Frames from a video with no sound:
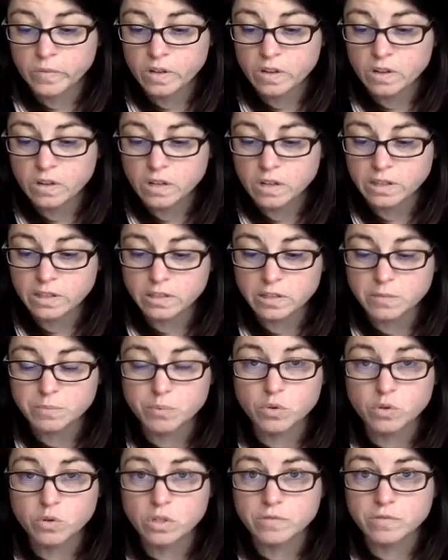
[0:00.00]
look at this
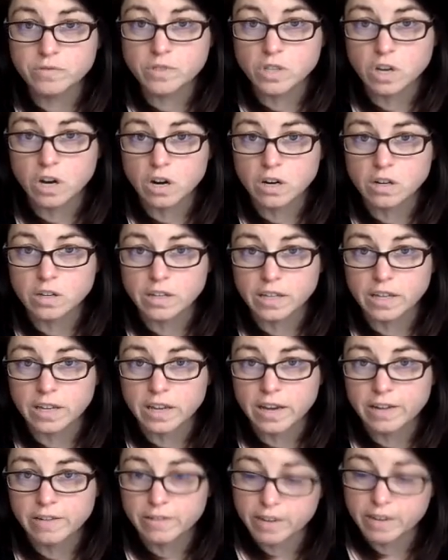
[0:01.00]
pool of dark that I
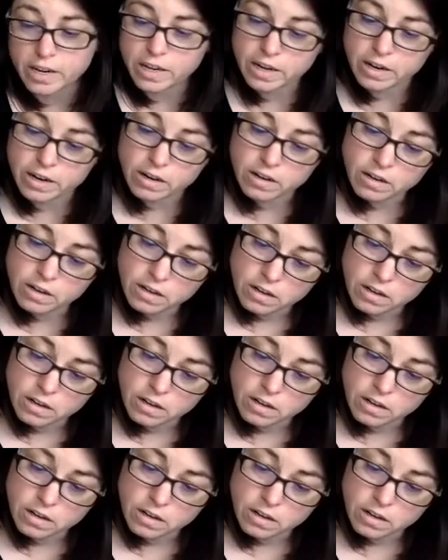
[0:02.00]
have right here.